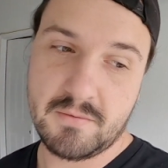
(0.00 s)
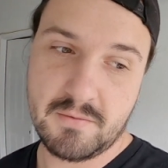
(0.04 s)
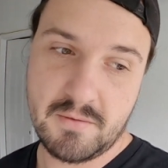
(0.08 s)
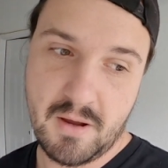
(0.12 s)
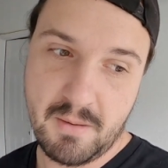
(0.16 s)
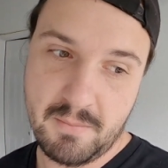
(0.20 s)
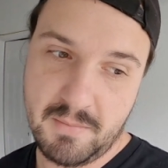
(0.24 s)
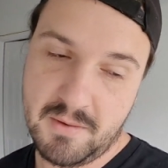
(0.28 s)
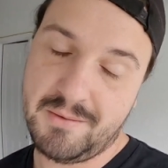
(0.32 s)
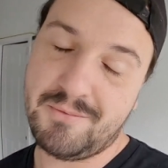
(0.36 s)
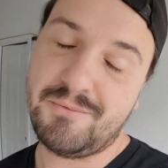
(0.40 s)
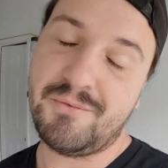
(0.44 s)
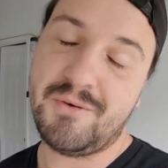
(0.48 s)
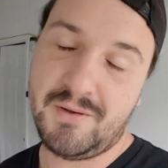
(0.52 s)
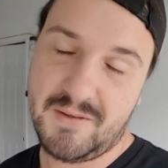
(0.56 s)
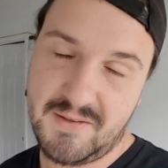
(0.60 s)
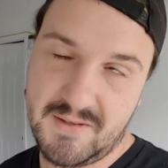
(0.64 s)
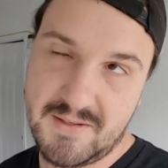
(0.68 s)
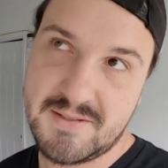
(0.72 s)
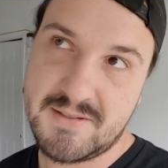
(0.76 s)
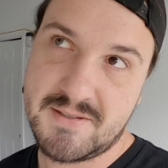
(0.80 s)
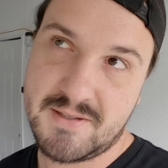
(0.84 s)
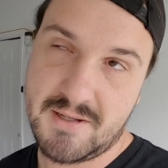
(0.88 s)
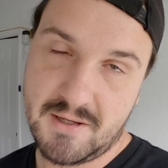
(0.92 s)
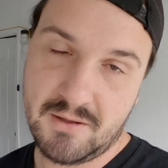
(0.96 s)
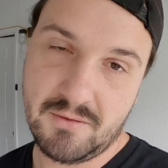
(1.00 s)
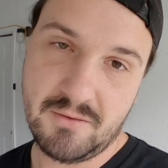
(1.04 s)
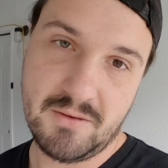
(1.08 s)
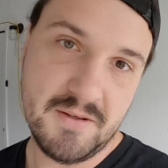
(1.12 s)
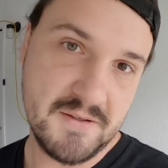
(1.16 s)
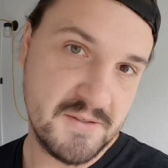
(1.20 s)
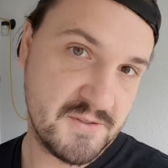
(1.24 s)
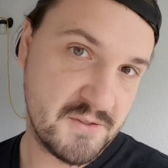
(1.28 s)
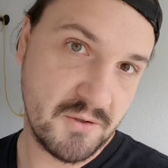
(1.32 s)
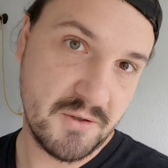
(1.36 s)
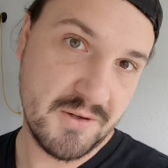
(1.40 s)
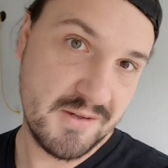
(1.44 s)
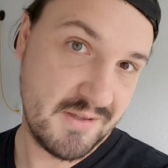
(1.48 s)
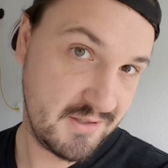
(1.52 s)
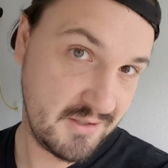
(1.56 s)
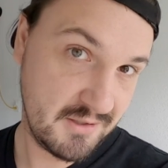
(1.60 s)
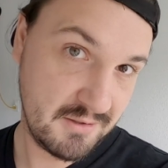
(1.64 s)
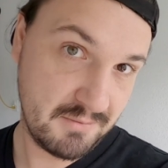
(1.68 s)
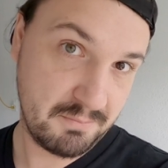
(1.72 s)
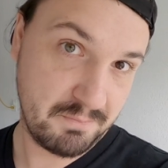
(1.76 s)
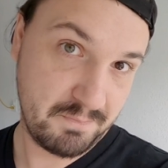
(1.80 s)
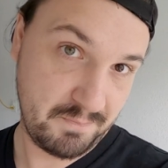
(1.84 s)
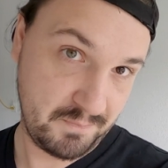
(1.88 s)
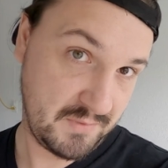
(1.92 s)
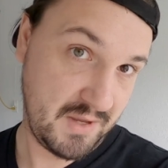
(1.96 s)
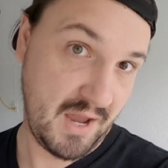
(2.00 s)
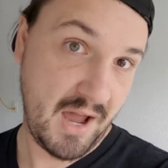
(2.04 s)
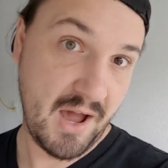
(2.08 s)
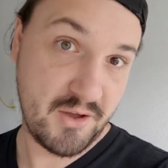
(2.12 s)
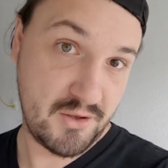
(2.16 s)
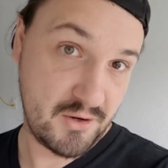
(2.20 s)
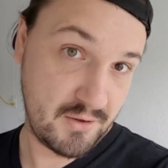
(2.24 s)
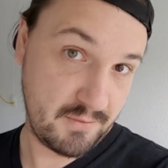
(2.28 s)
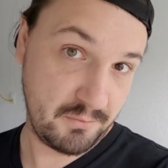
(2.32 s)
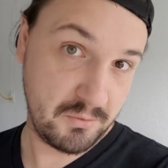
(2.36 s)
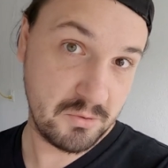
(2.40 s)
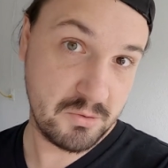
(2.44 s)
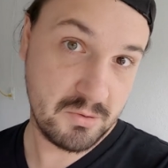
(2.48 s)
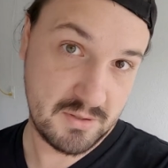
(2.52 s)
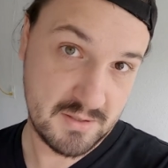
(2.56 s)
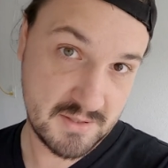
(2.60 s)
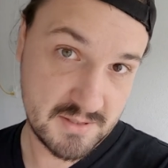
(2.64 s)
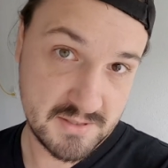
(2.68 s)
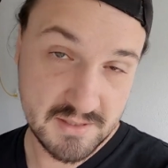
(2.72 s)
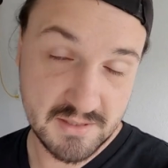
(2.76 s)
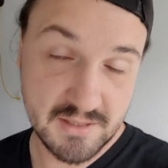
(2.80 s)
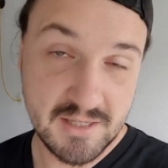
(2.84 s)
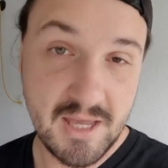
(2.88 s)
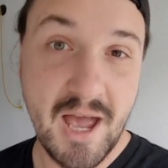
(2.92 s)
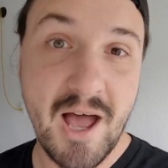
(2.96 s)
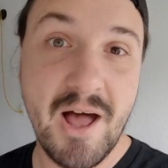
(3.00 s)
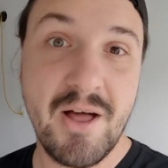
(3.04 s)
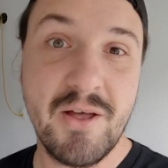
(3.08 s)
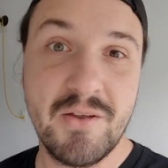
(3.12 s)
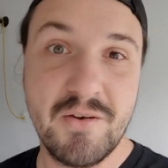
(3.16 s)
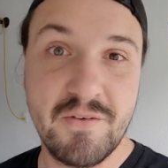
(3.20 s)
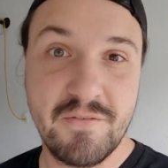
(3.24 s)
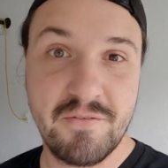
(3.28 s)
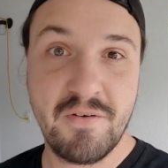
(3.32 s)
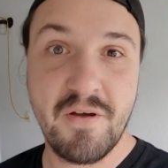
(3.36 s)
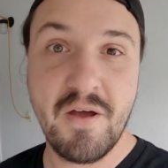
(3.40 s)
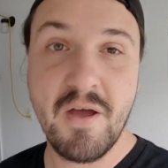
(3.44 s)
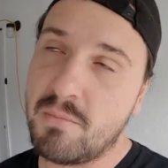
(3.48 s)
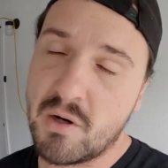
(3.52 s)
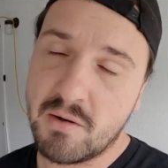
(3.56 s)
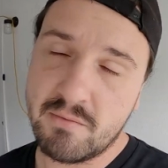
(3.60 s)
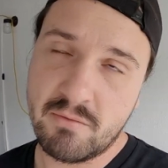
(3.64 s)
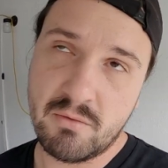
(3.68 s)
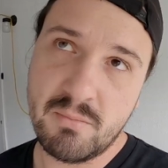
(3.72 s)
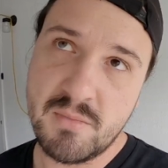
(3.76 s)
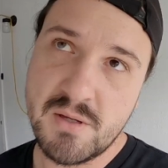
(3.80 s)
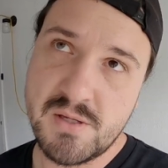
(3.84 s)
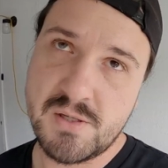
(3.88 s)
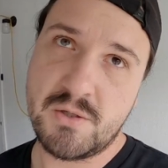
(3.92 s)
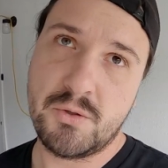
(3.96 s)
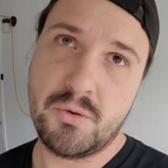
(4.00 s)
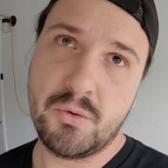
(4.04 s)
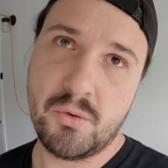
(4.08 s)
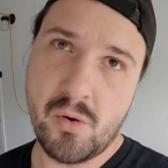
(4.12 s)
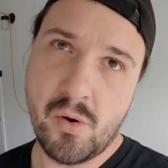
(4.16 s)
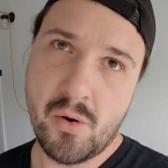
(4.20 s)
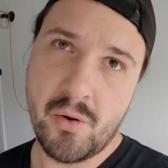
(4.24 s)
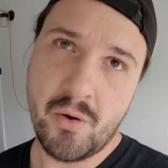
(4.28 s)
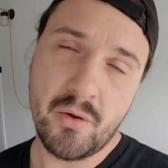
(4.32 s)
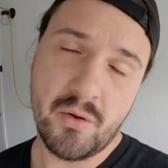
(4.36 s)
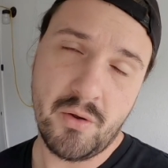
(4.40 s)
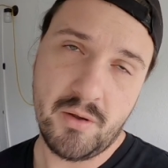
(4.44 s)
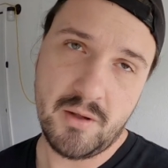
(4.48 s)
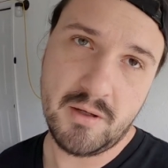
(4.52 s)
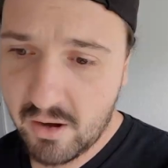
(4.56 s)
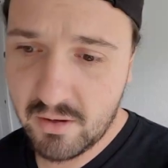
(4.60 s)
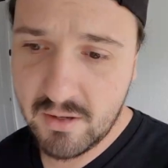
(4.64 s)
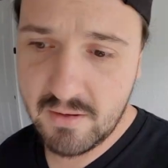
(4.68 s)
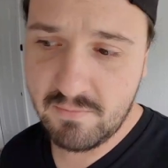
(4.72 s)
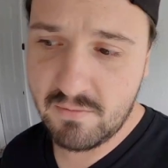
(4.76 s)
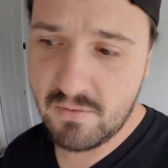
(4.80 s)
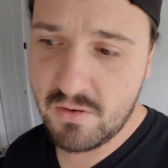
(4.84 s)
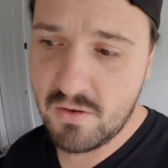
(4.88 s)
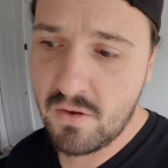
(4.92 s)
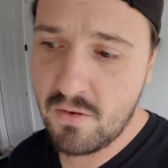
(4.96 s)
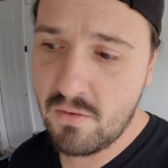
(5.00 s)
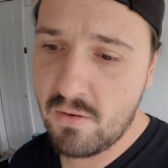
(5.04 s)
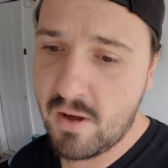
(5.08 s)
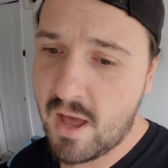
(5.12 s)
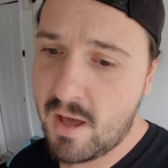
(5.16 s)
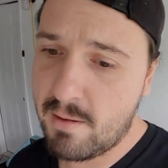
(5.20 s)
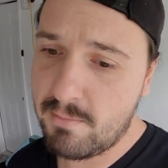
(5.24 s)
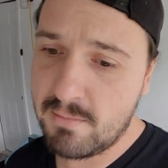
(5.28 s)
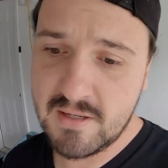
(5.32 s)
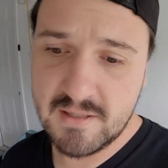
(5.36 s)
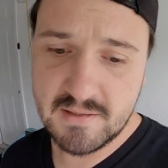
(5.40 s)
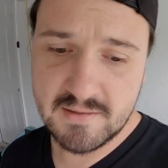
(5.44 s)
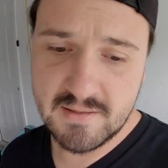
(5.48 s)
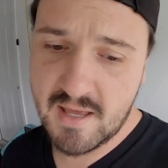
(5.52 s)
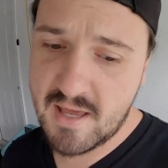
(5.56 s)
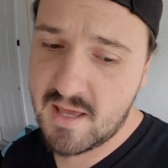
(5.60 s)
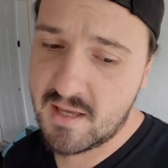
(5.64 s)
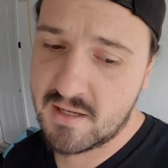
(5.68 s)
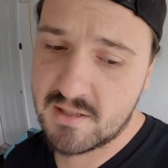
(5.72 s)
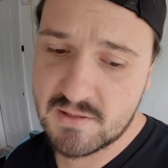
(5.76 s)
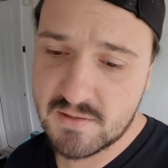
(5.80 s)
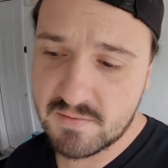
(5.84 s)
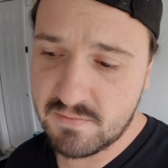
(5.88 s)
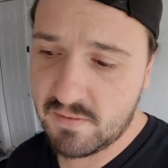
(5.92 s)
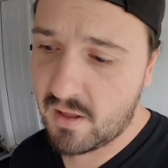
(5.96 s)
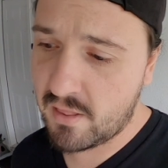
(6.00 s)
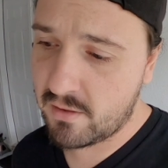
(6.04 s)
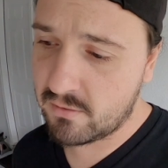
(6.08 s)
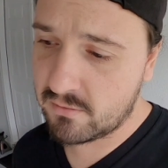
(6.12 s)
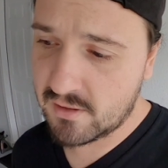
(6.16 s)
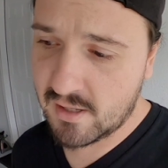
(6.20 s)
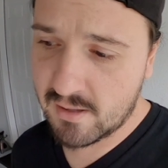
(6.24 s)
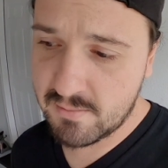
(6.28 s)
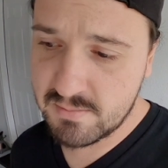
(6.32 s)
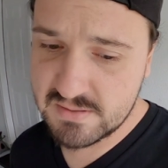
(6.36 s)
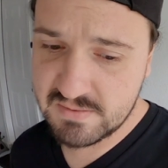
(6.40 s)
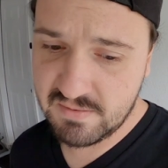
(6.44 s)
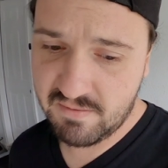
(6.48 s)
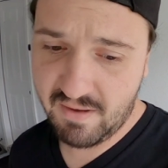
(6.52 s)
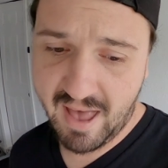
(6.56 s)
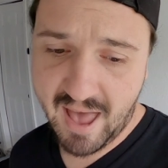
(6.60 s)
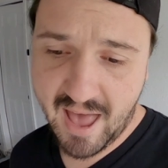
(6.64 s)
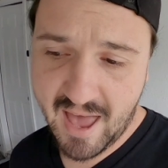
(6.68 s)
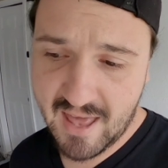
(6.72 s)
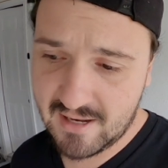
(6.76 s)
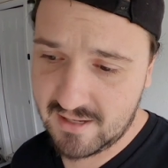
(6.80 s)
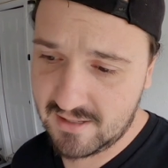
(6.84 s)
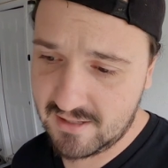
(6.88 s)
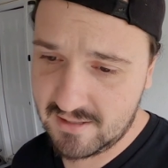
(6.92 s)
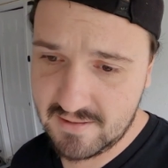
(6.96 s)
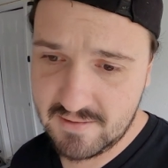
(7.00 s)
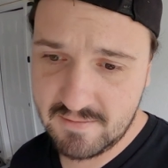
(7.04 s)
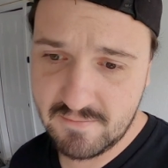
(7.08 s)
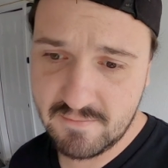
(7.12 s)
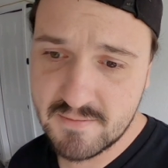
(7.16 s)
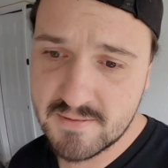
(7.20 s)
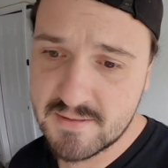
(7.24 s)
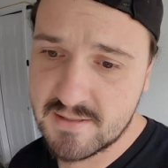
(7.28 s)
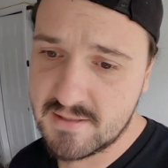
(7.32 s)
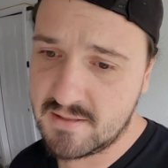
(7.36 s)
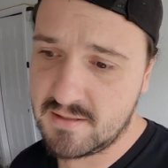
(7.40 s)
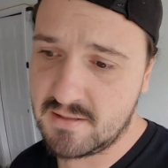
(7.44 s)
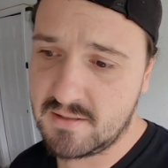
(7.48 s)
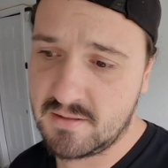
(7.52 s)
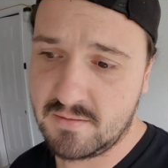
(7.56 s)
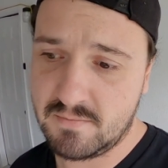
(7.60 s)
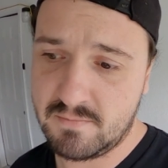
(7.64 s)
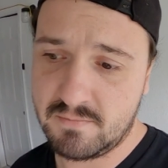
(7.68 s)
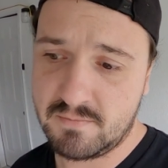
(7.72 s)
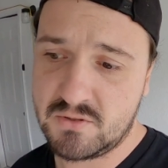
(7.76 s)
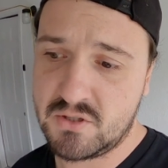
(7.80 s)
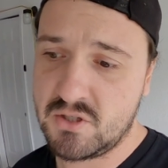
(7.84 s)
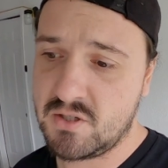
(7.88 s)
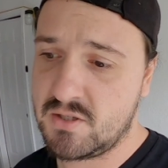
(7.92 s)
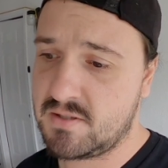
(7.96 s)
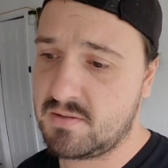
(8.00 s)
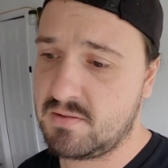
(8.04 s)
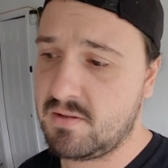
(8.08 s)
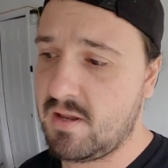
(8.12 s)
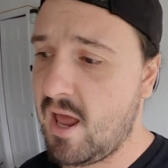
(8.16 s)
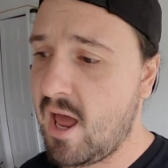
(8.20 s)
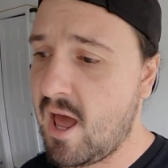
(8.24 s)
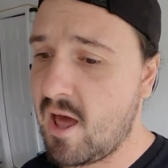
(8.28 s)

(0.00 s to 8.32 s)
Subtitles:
I mean, realistically, it's only the gallon of Lucas and gallon of Marvel Mystery Oil. I don't even know how many tanks of other types of additives and just